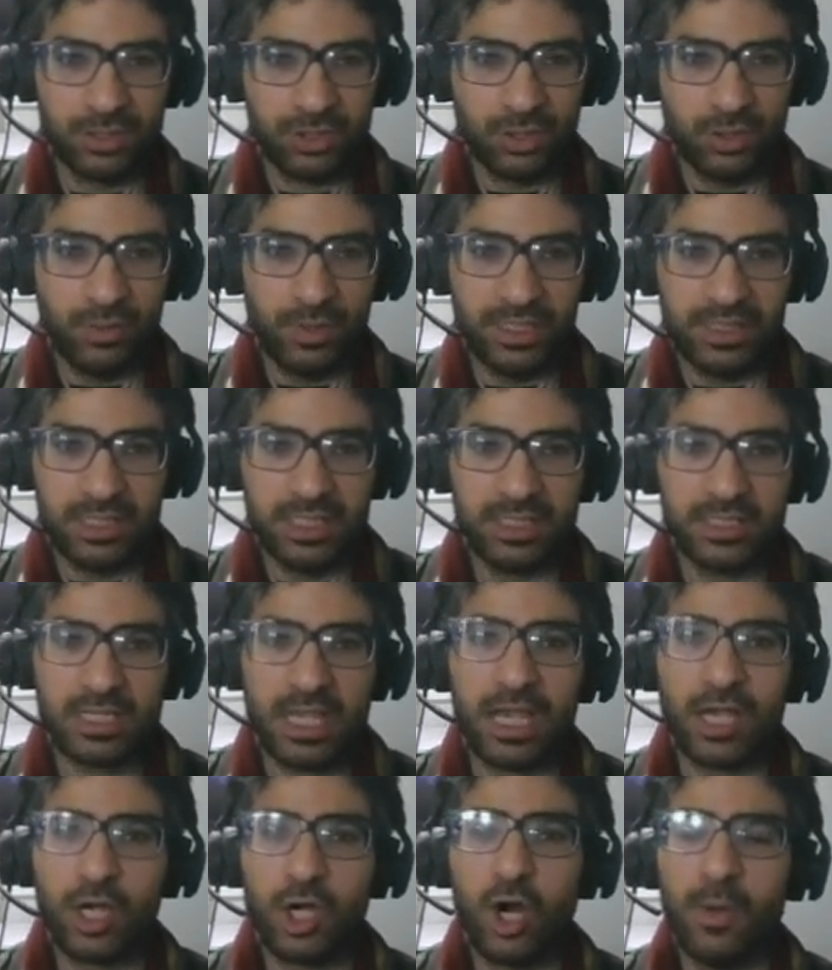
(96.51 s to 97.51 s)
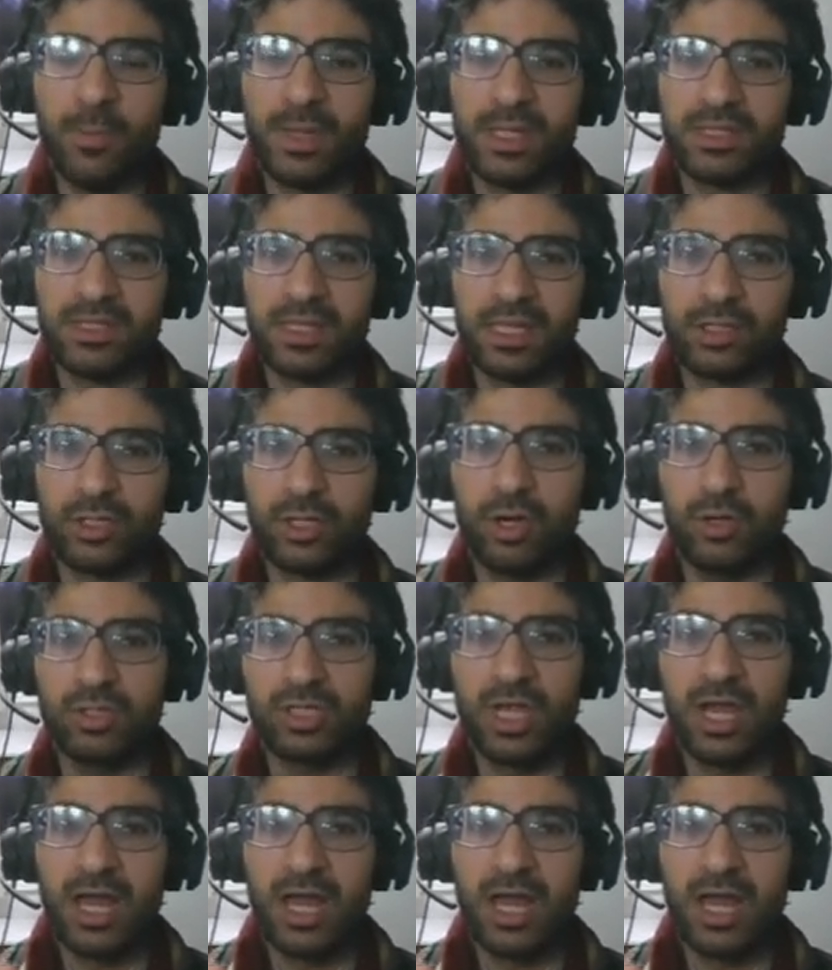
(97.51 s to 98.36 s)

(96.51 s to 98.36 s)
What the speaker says: So it is a comment that goes